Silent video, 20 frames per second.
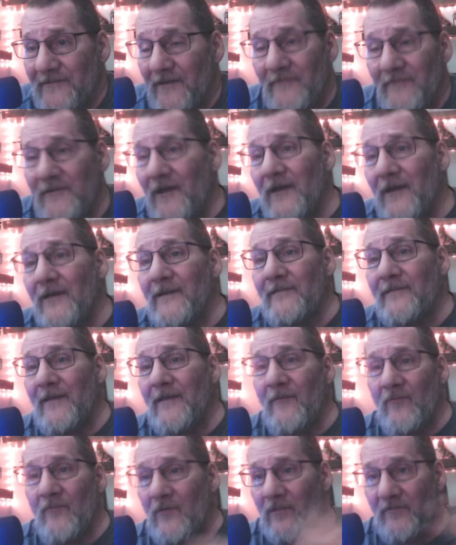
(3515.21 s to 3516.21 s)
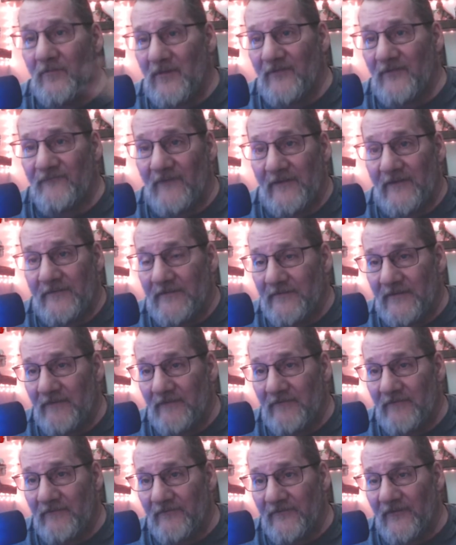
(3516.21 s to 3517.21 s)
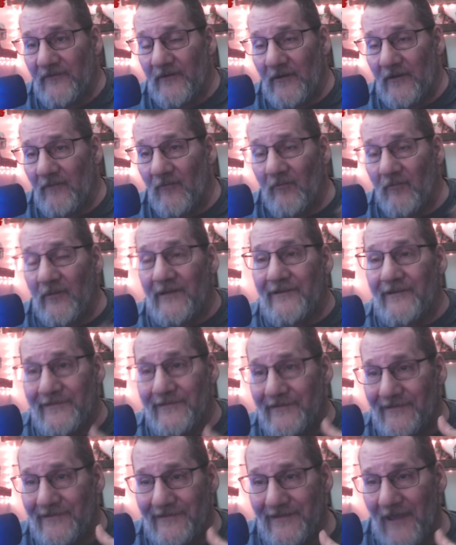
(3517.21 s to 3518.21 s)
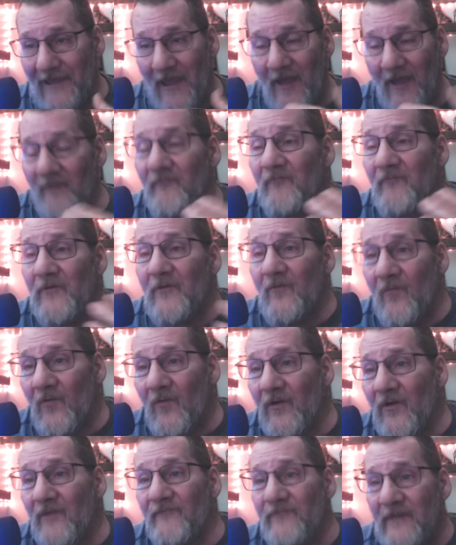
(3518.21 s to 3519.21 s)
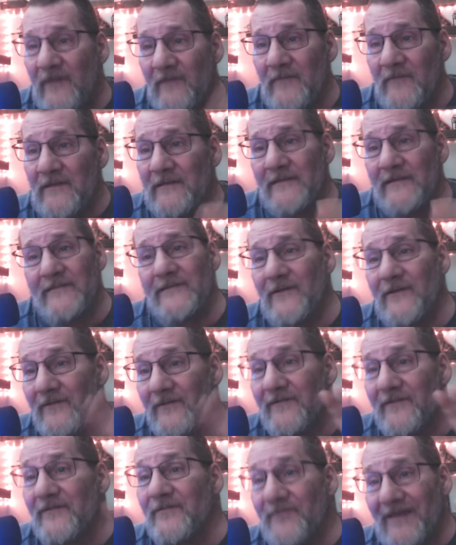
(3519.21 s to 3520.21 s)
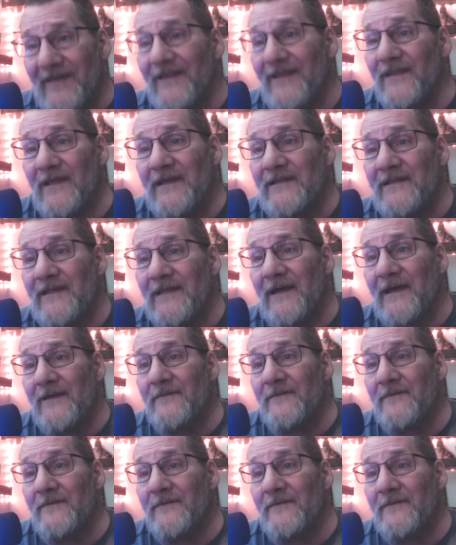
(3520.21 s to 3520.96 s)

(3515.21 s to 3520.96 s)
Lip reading: I'm not going to say one of the best fight scenes I've ever seen anymore because every one of them in this series has been like that.